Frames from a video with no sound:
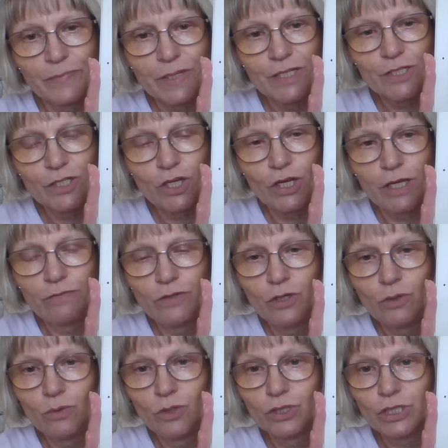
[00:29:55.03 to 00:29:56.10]
So if
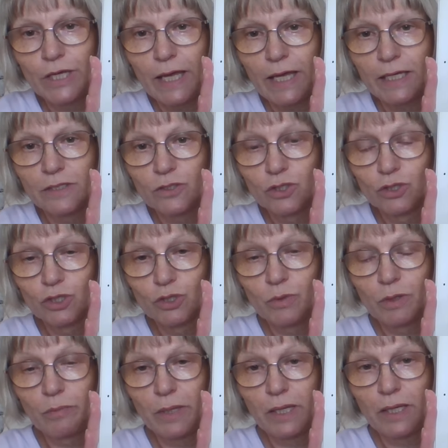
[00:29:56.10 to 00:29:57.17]
you could get in touch
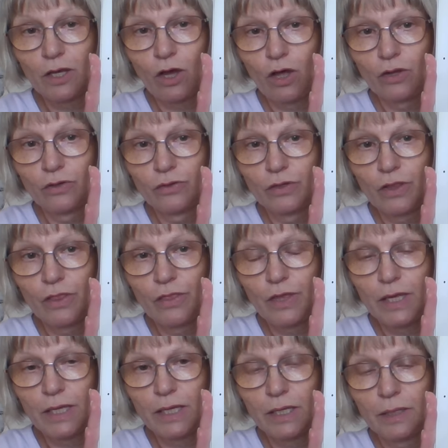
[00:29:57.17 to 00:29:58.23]
with me on
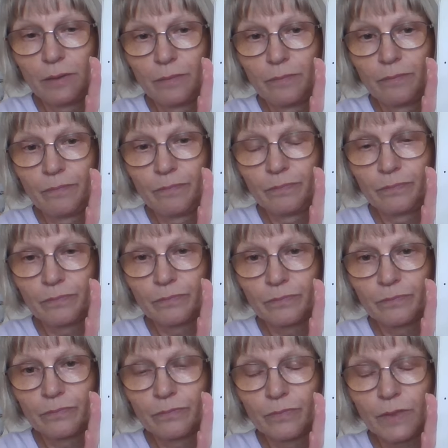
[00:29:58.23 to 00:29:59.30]
the
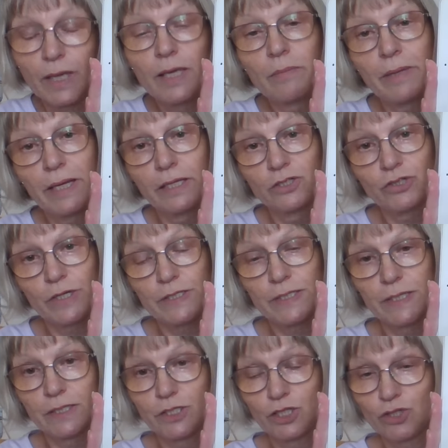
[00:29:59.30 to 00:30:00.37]
email address in
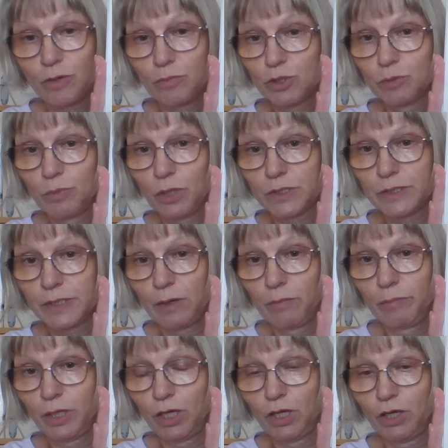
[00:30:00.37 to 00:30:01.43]
the description box down
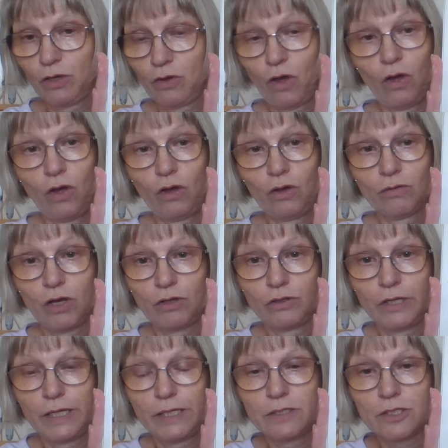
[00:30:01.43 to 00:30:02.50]
below or
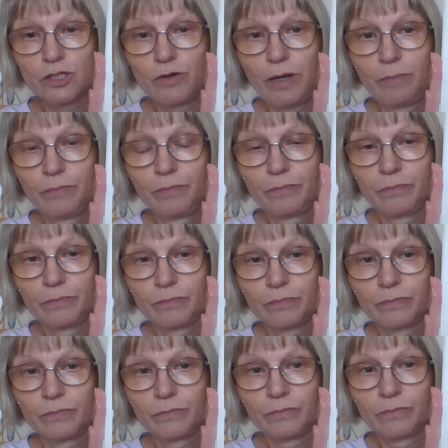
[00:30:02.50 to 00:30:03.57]
on Instagram,
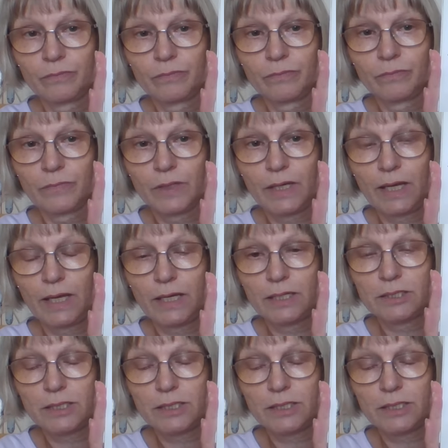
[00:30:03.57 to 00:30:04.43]
and